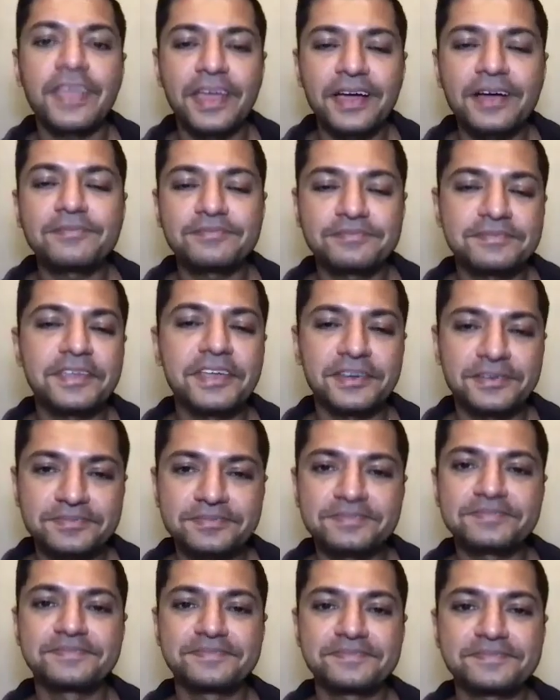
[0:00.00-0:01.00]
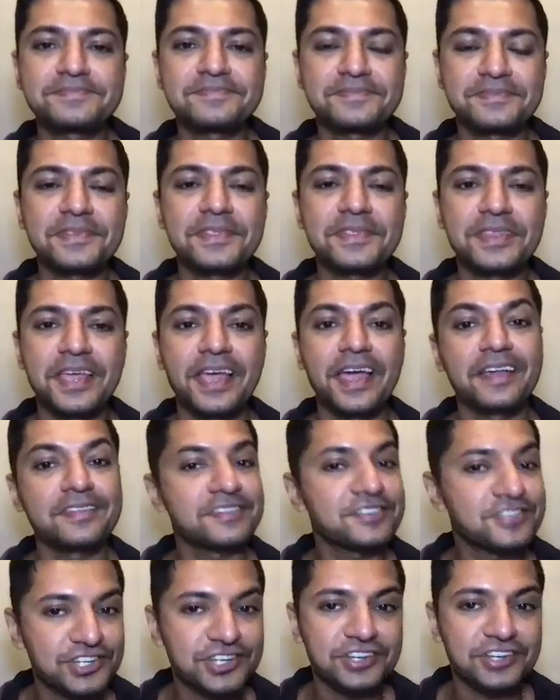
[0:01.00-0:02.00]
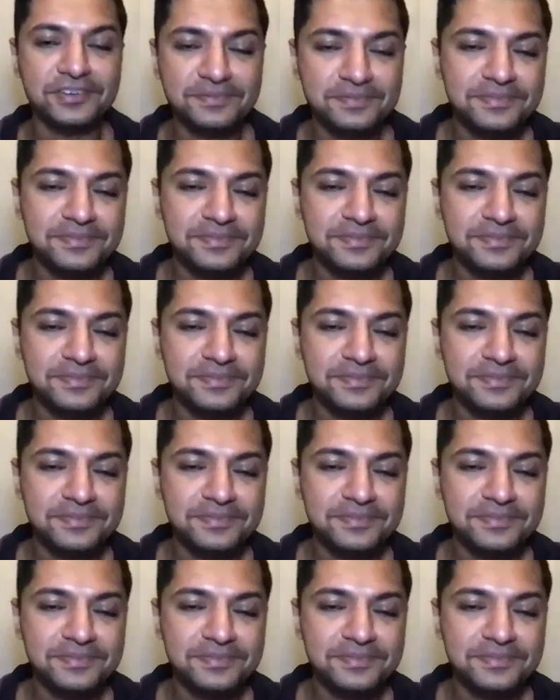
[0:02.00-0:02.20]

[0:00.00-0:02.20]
Yeah, yeah. As it should.